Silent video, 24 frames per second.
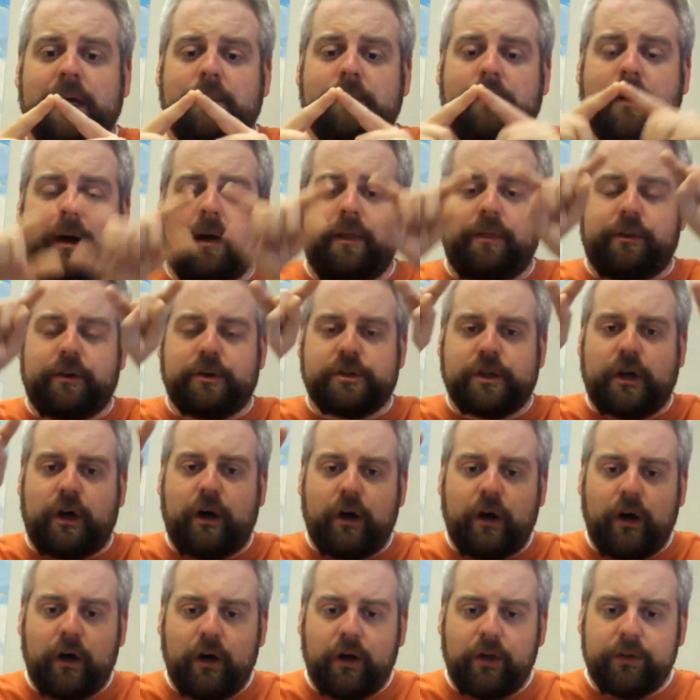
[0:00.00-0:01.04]
But there's
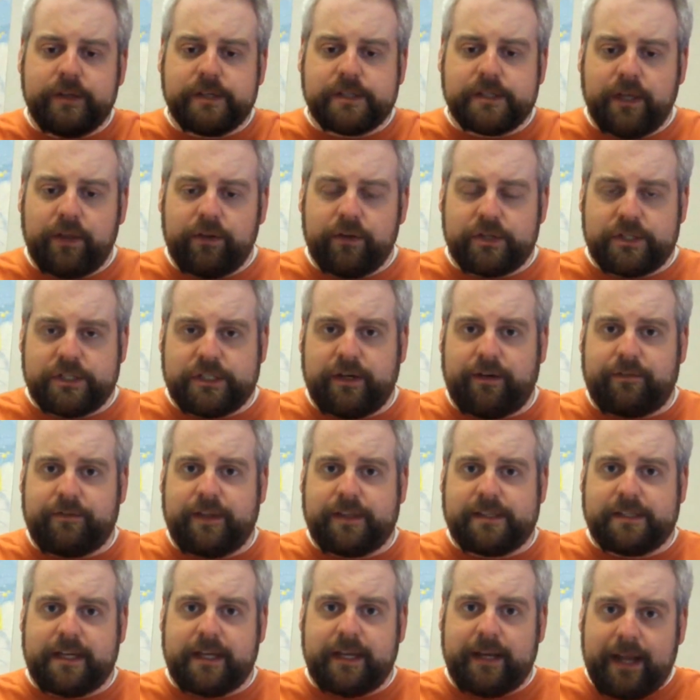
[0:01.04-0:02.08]
all this other stuff
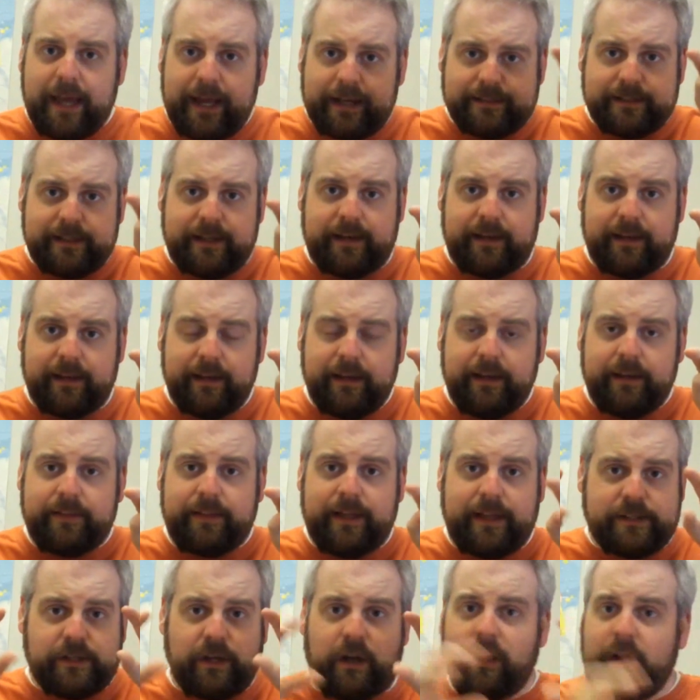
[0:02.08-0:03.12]
that's connected,
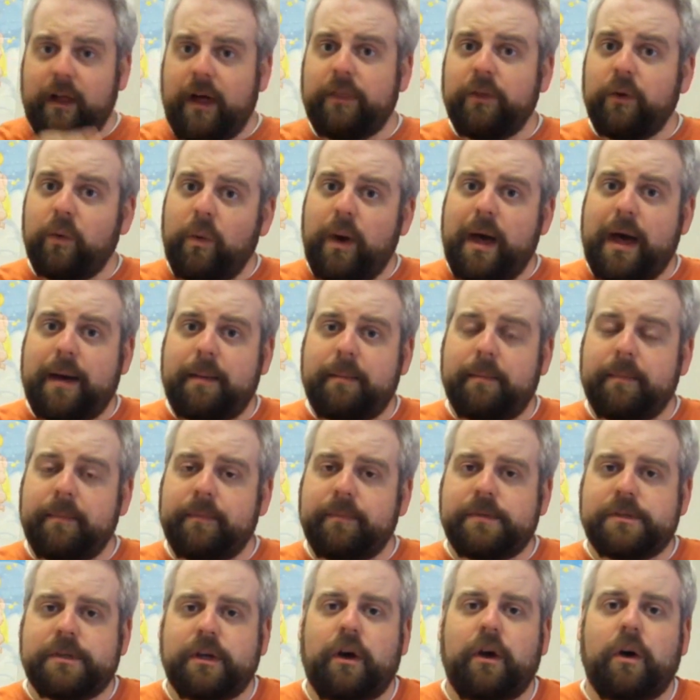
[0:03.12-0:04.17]
that's all on the web.
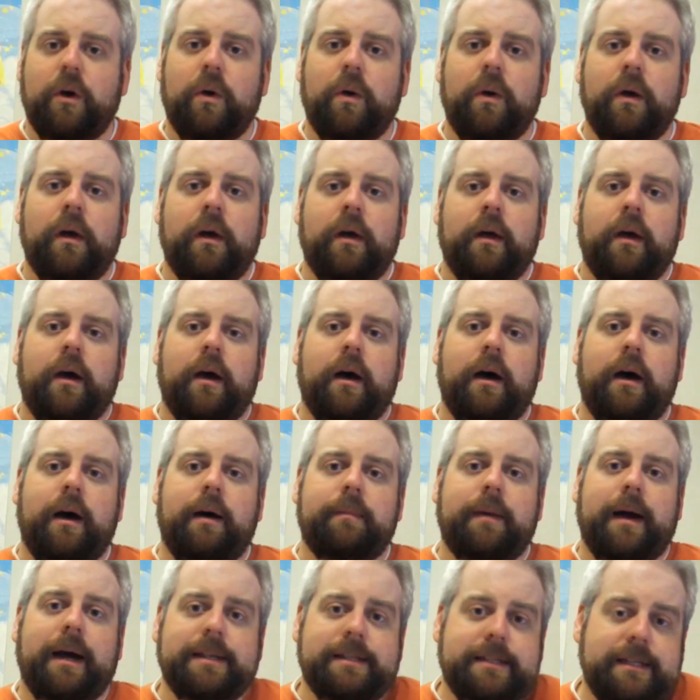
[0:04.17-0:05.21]
So
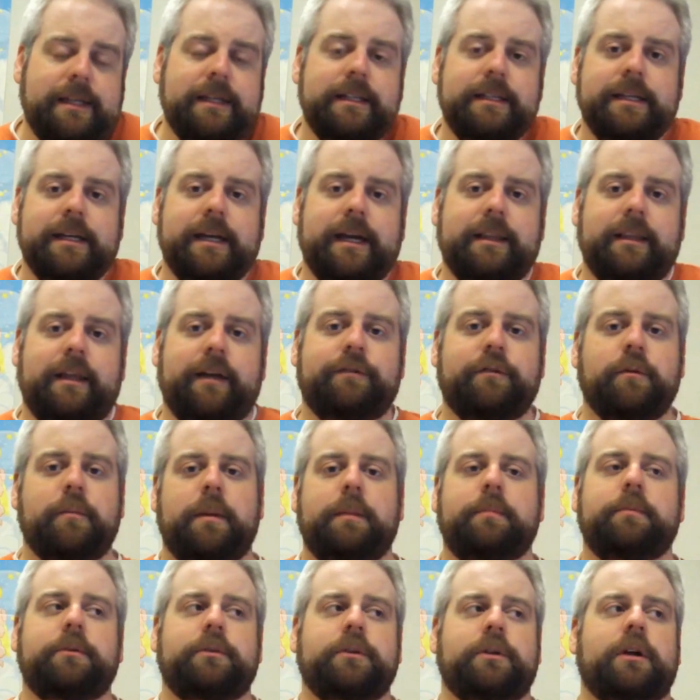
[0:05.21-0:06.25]
ideally, I'd like for
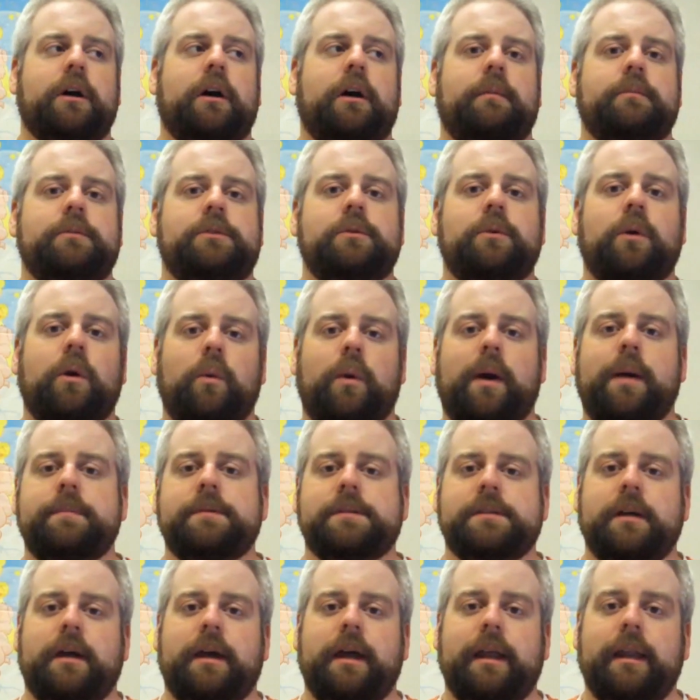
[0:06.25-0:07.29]
people to come to our
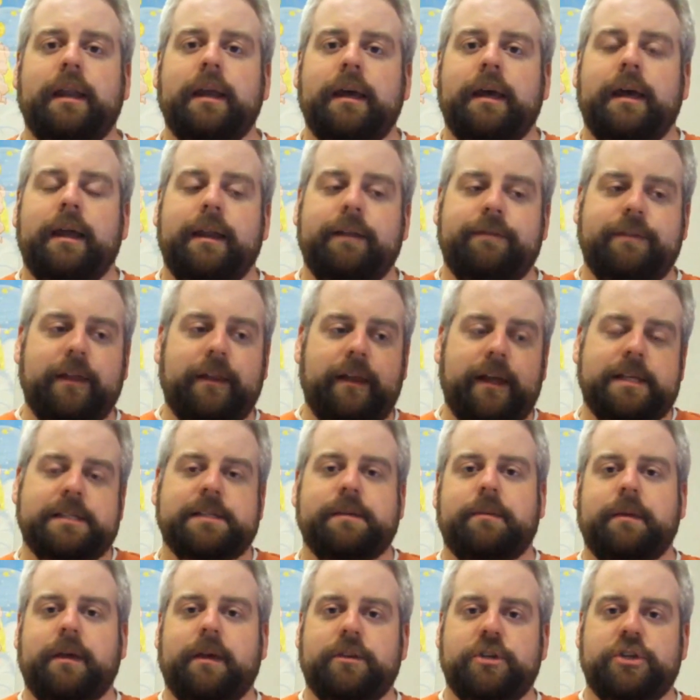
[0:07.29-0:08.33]
website, and if they like
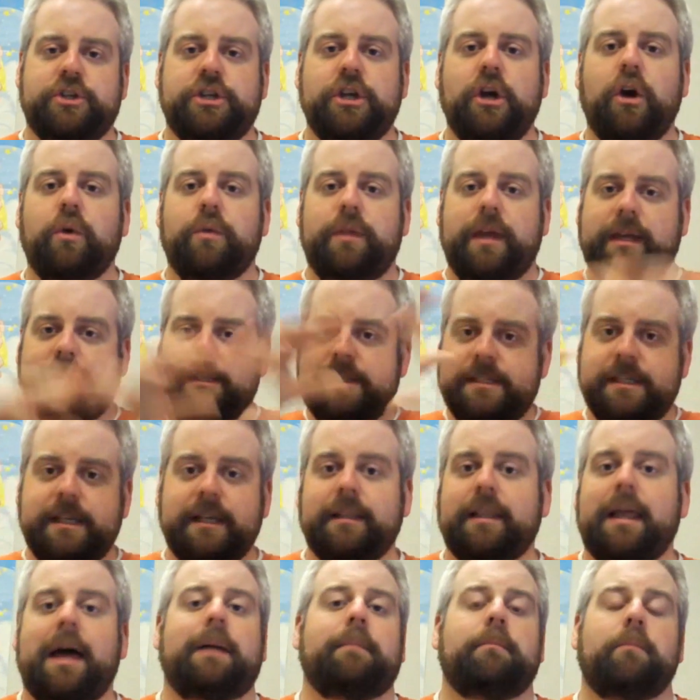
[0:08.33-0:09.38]
something on the show, they can see a
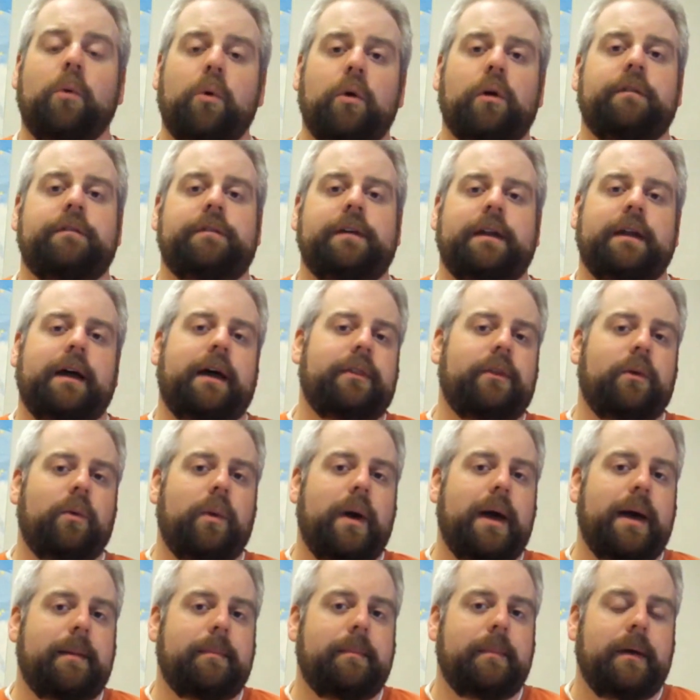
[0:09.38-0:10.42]
lot more of it on the
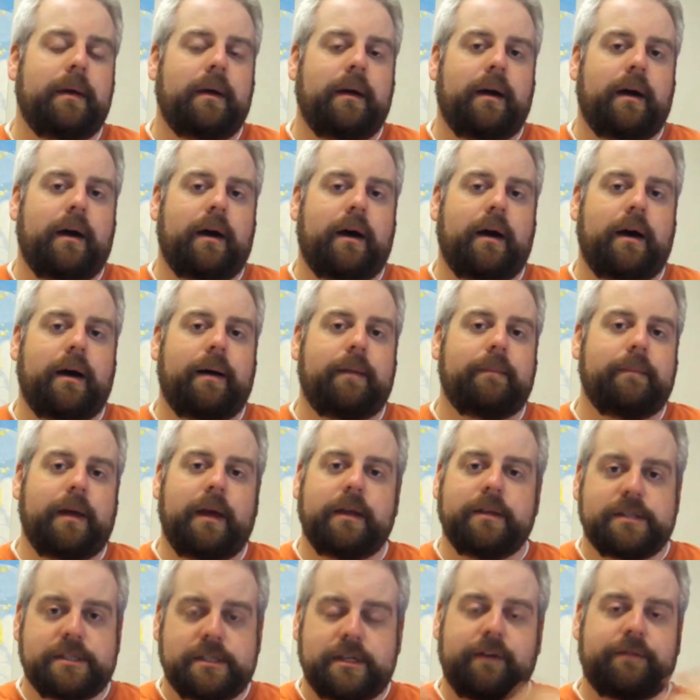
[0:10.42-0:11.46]
web,
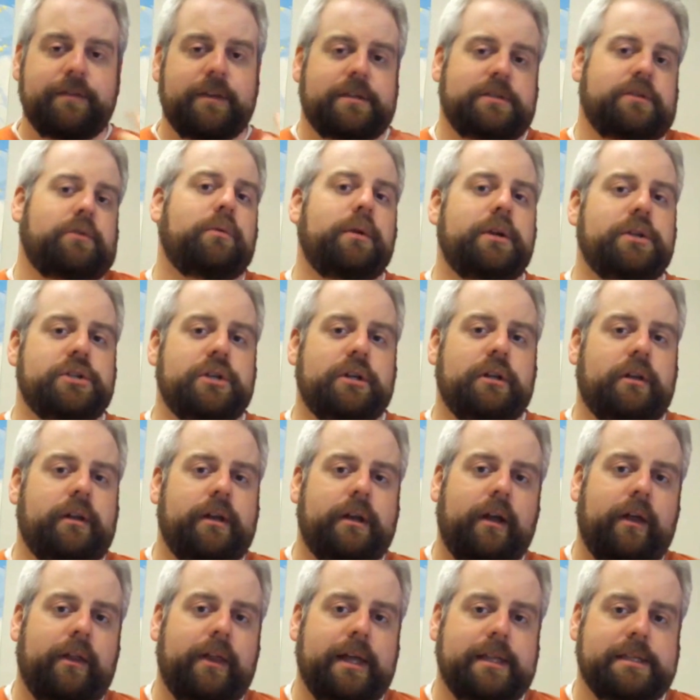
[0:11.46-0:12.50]
and stuff that's original
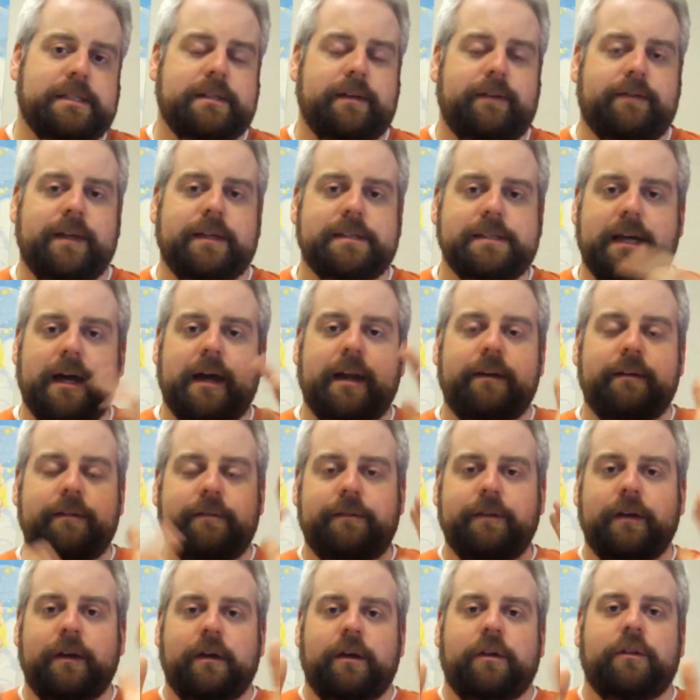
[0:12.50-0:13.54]
and all that stuff. That's kind
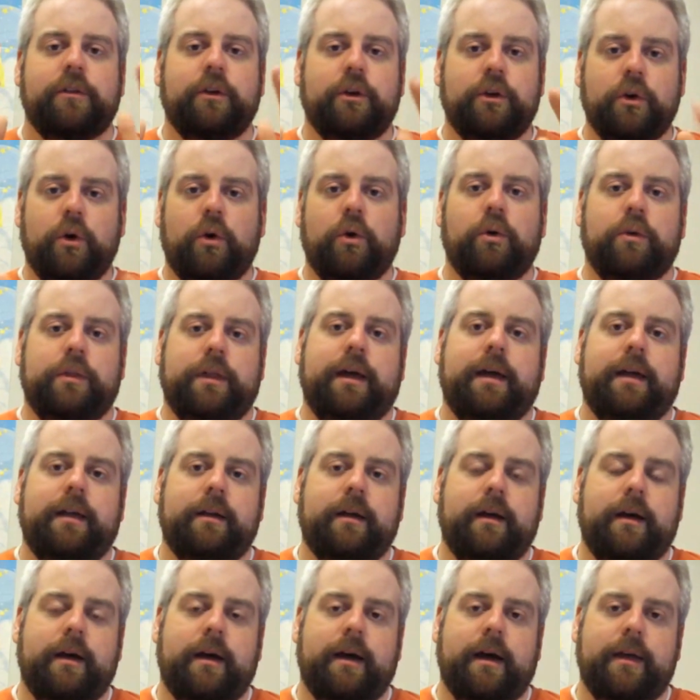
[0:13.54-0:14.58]
of the goal that
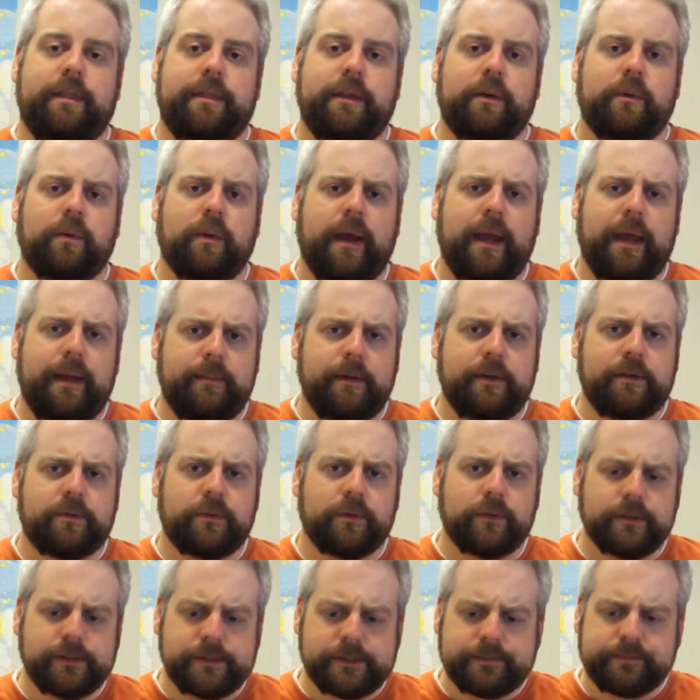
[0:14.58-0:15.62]
I think we're aiming
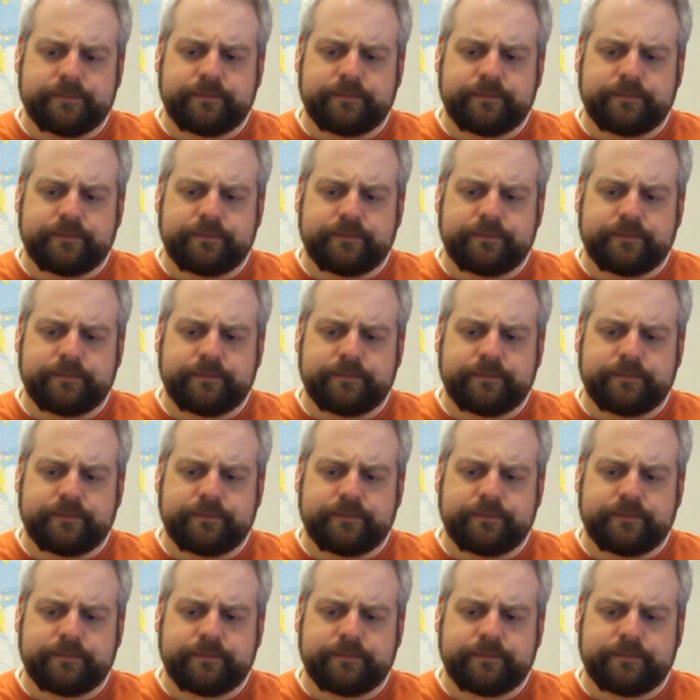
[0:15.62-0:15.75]
towards.